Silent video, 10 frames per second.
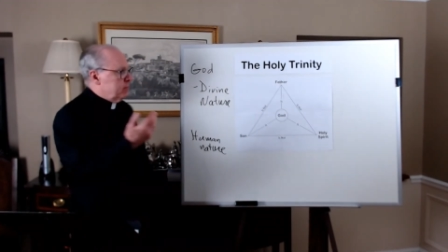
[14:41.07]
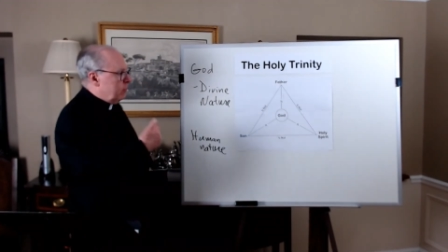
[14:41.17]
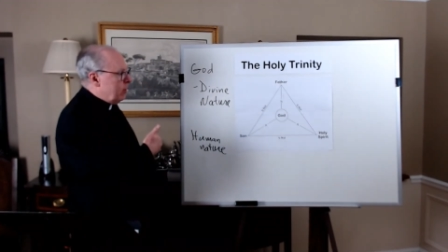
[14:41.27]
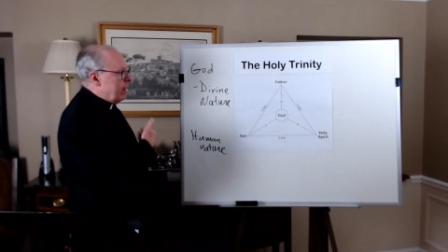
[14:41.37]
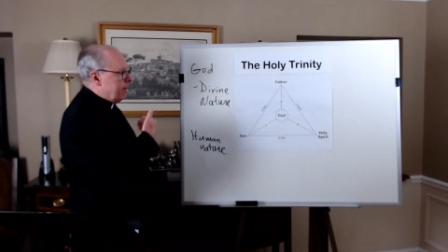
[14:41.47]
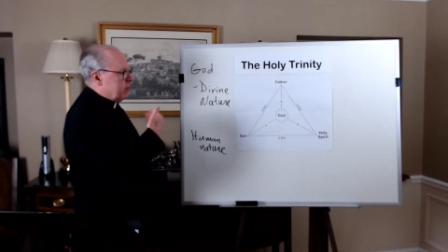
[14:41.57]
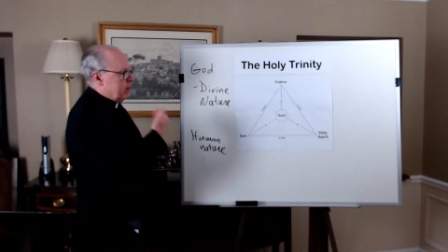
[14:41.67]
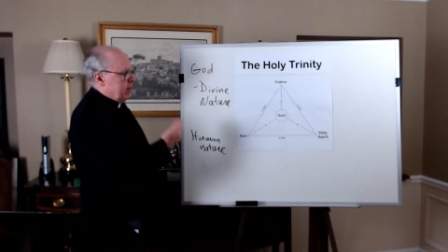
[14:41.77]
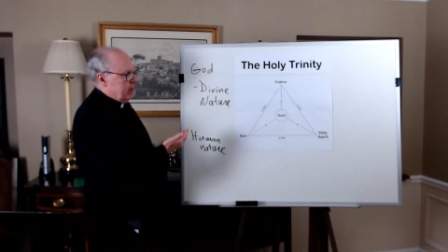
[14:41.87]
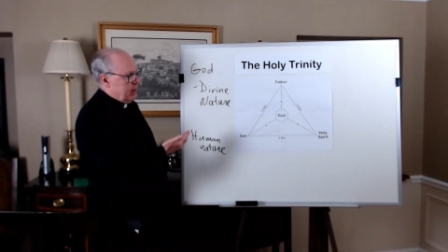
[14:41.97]
We have
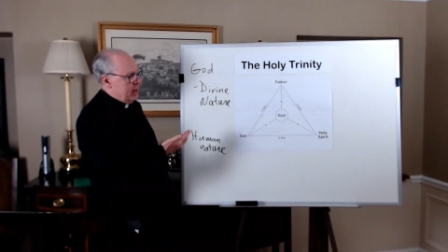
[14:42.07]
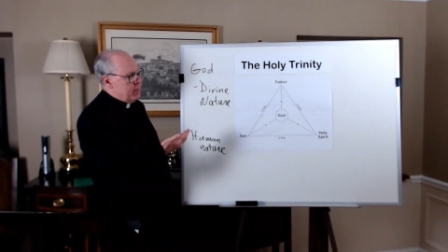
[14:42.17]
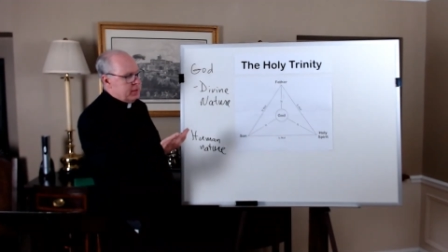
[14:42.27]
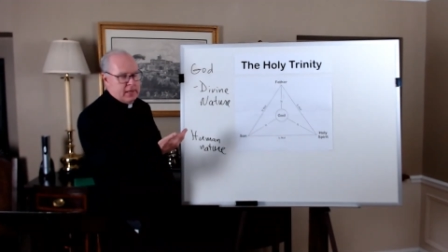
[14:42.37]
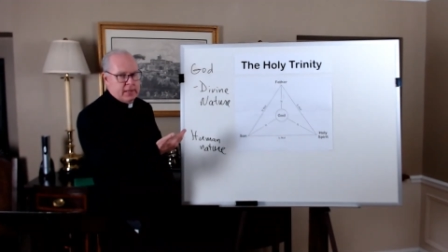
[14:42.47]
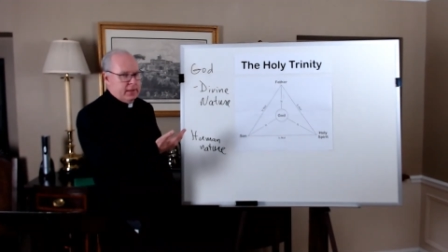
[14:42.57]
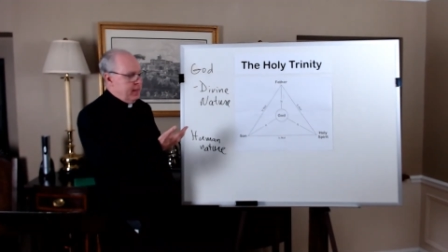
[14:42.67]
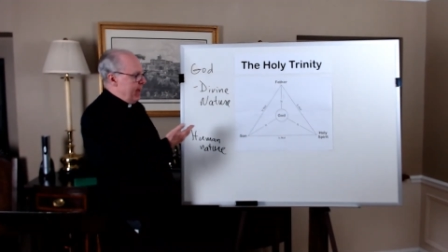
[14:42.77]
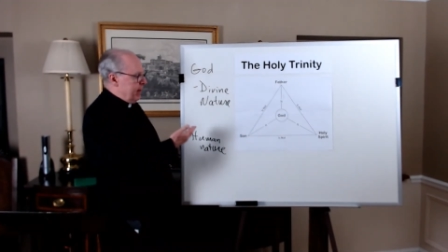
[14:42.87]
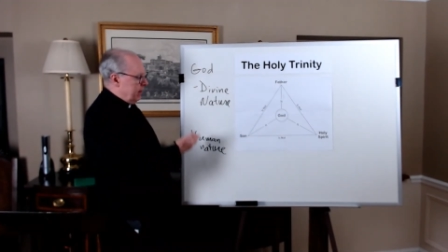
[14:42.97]
to imitate
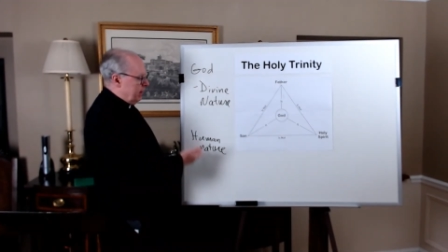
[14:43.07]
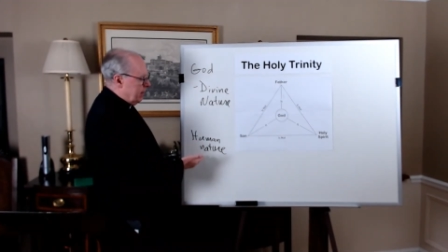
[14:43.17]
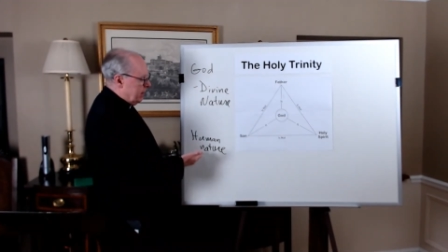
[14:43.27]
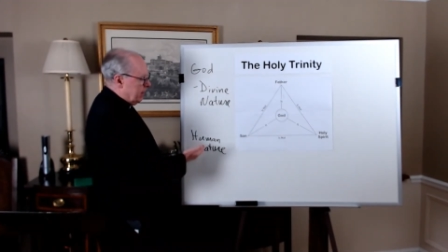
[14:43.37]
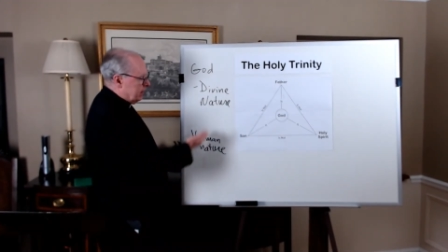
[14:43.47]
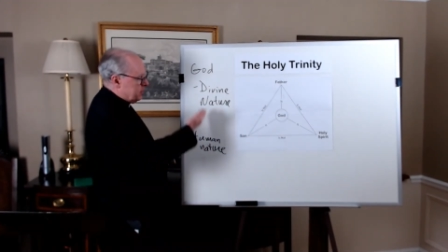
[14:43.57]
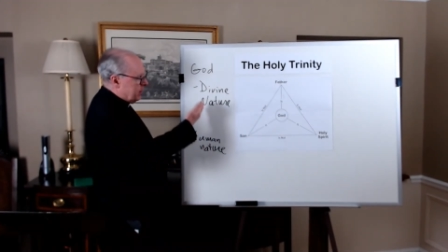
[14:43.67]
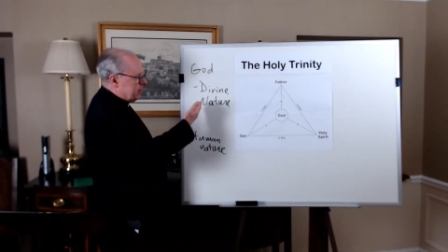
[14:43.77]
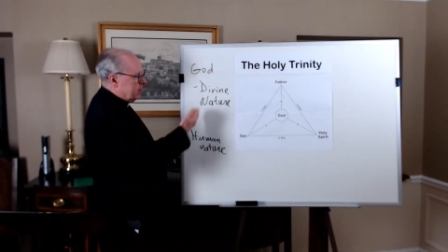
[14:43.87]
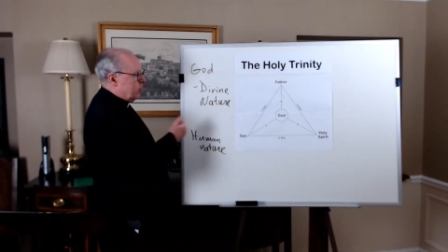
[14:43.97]
that as
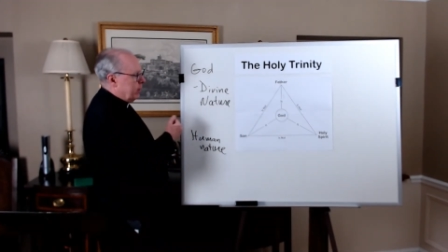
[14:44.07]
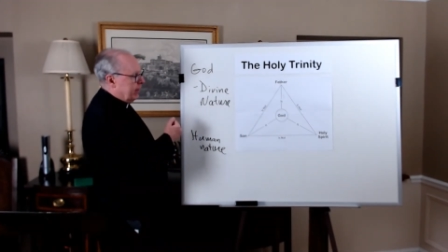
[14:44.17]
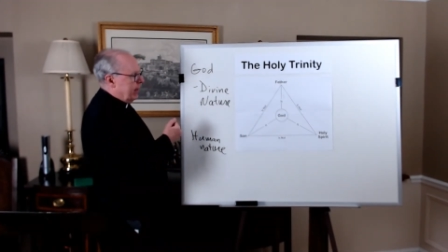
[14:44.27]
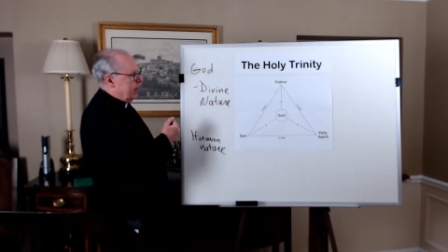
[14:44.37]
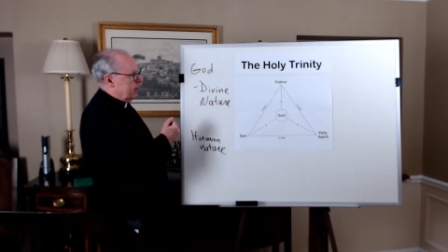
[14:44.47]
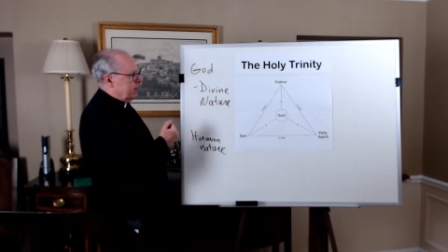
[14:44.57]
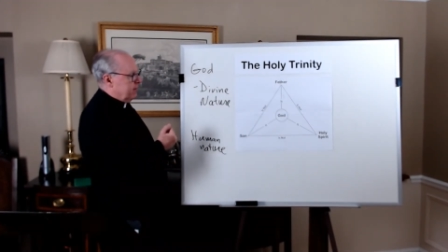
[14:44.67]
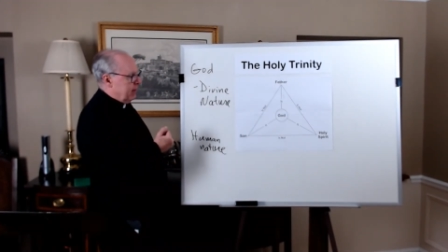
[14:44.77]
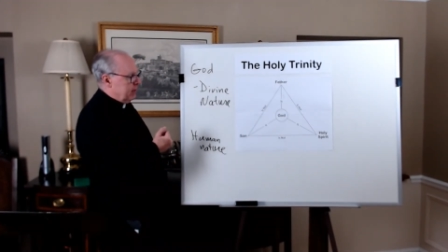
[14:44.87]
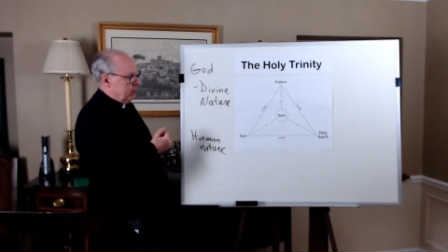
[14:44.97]
best as we can to
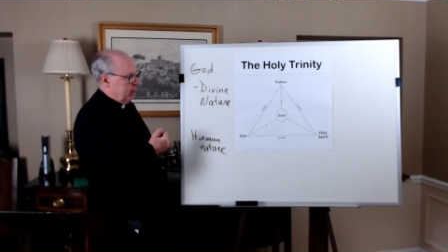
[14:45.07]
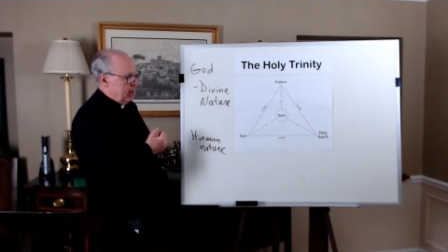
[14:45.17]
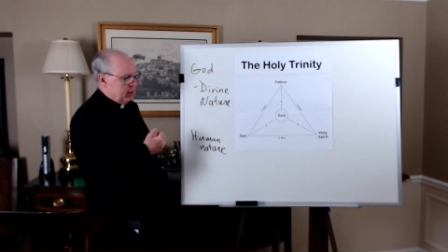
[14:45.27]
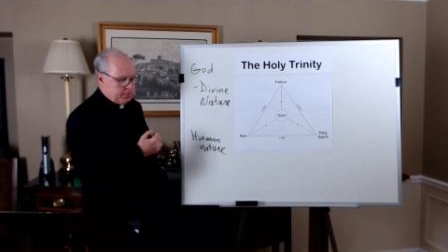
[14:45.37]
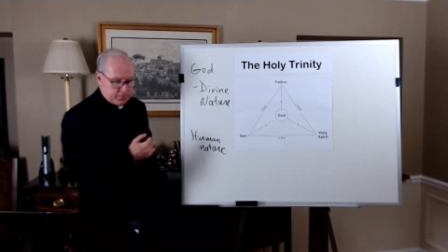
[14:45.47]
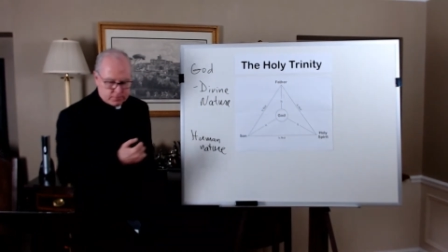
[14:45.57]
follow God.